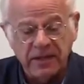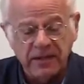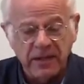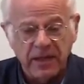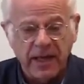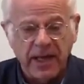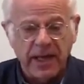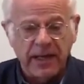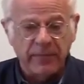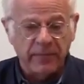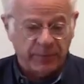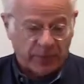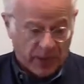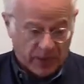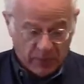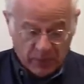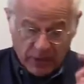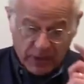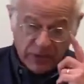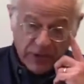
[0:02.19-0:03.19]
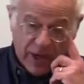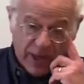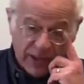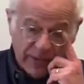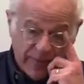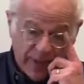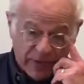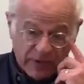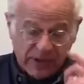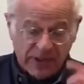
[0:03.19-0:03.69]
and today I want to
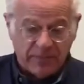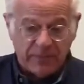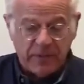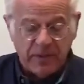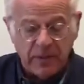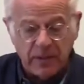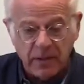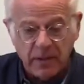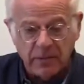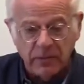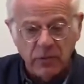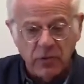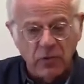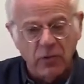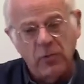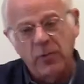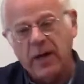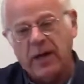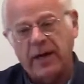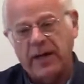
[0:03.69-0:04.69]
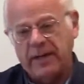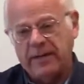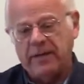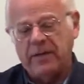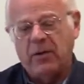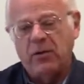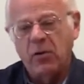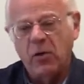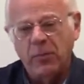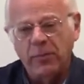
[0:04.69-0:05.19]
talk about something new and I
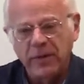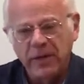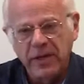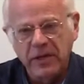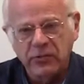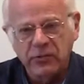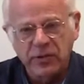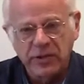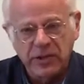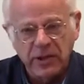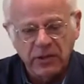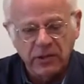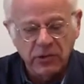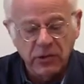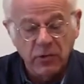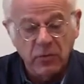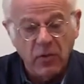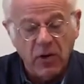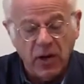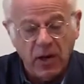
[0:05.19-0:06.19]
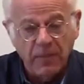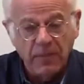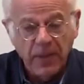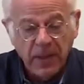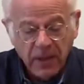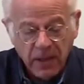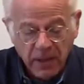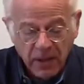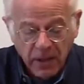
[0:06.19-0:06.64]
hope interesting to you all,